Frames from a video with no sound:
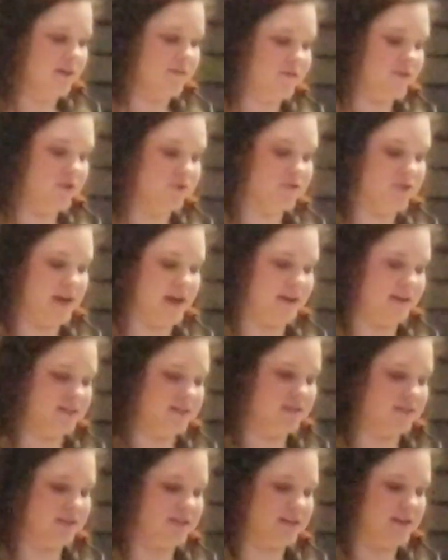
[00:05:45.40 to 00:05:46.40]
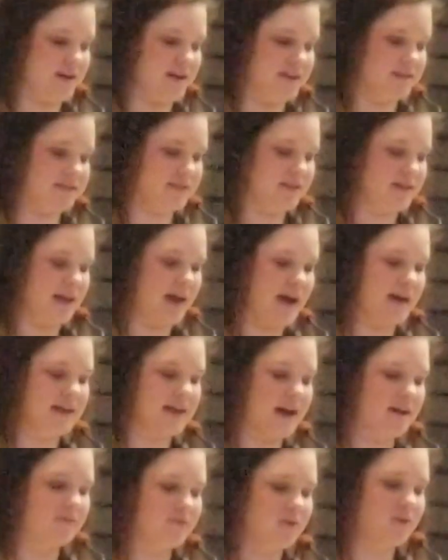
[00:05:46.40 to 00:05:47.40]
few challenging days, I
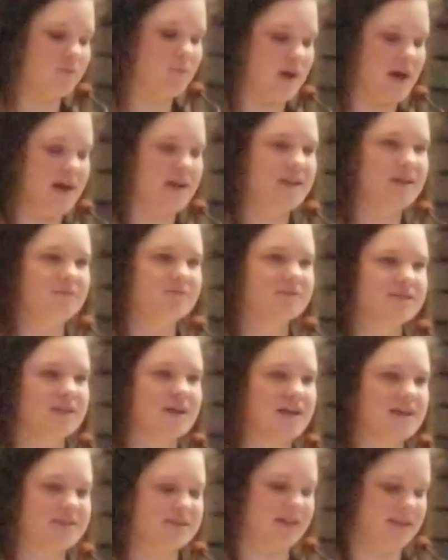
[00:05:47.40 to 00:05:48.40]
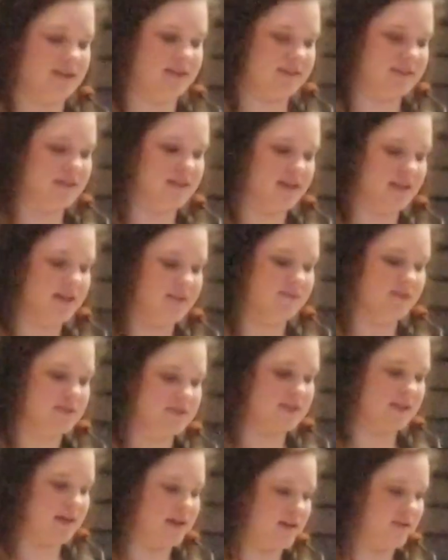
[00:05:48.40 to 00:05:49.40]
now know why he was hesitant to leave
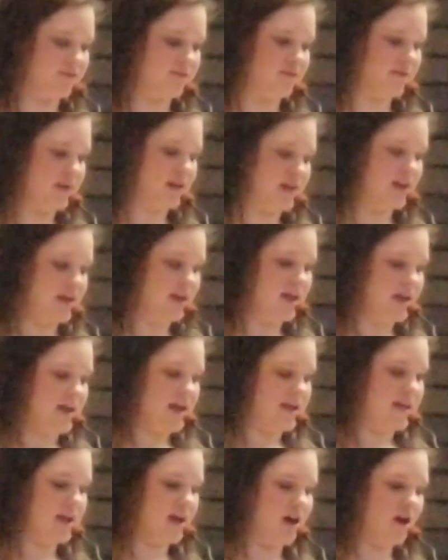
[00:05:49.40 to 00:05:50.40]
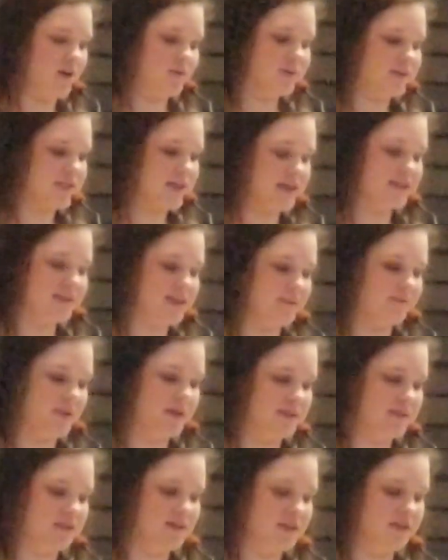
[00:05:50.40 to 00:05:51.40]
this life. He always had
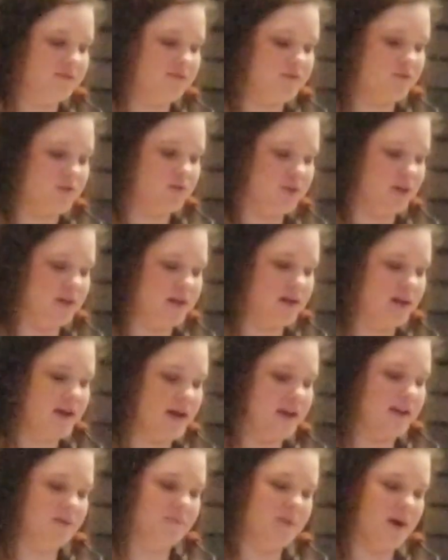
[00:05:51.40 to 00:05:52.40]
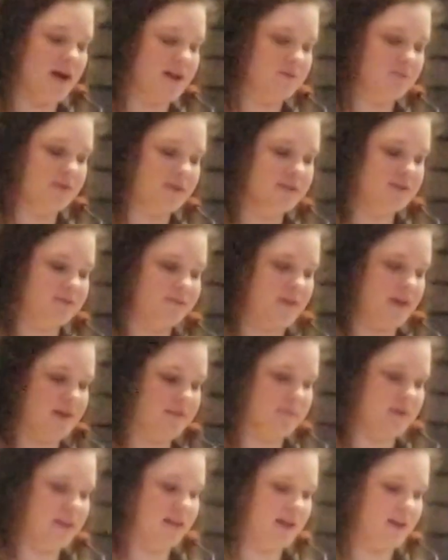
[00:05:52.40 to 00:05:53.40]
something to live for and a bond with his
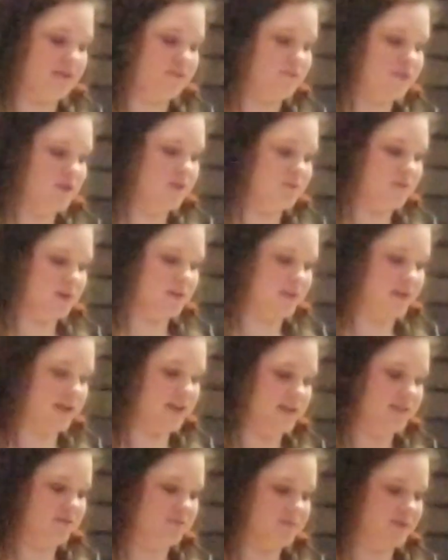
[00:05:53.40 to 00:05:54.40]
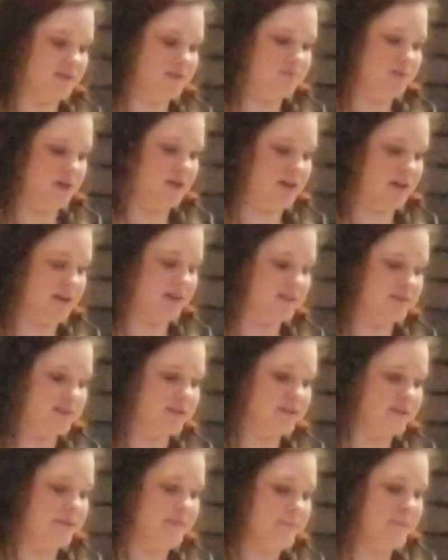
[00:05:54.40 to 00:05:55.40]
family like few are lucky to
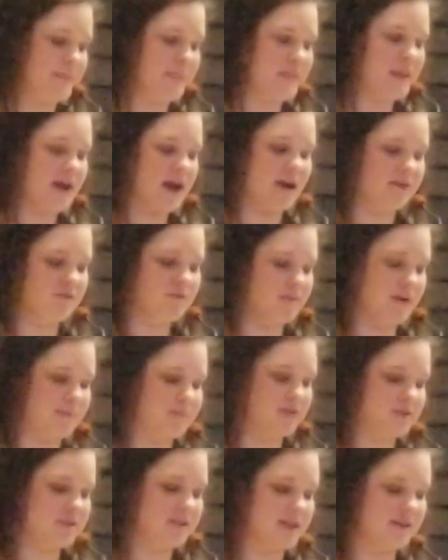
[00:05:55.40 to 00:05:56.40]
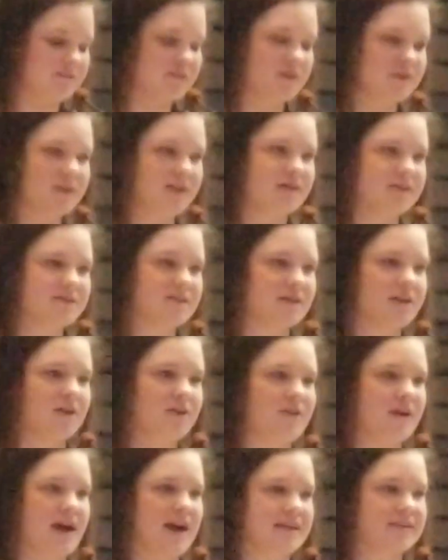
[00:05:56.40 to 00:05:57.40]
experience. I remember several years
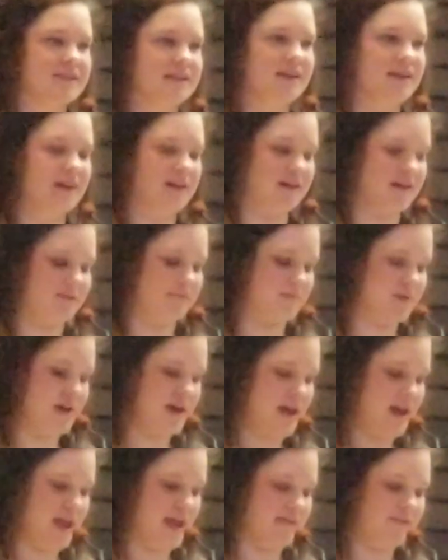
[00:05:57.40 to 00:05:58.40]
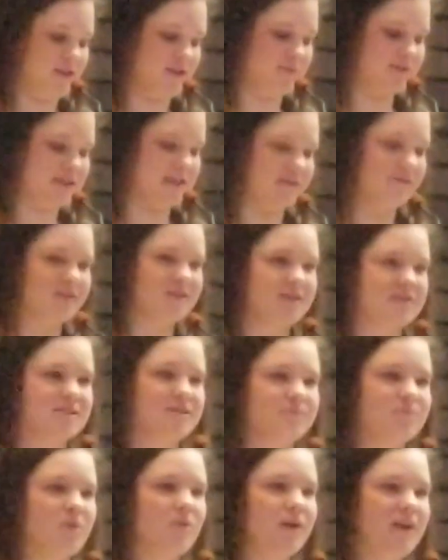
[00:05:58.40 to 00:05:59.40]
ago asking him if he was ever
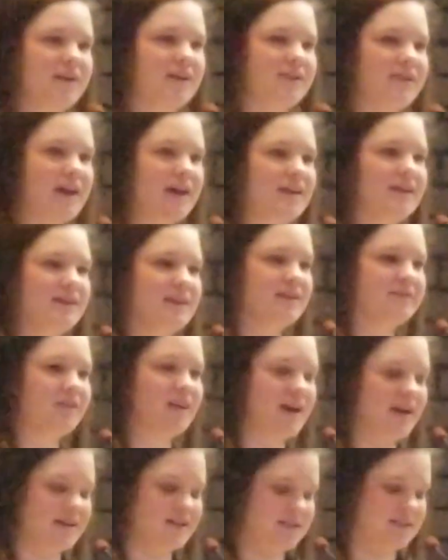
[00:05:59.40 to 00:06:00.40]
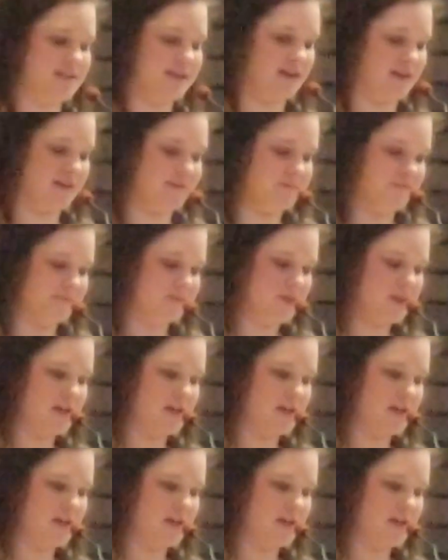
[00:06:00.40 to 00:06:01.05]
disappointed that he never had a son.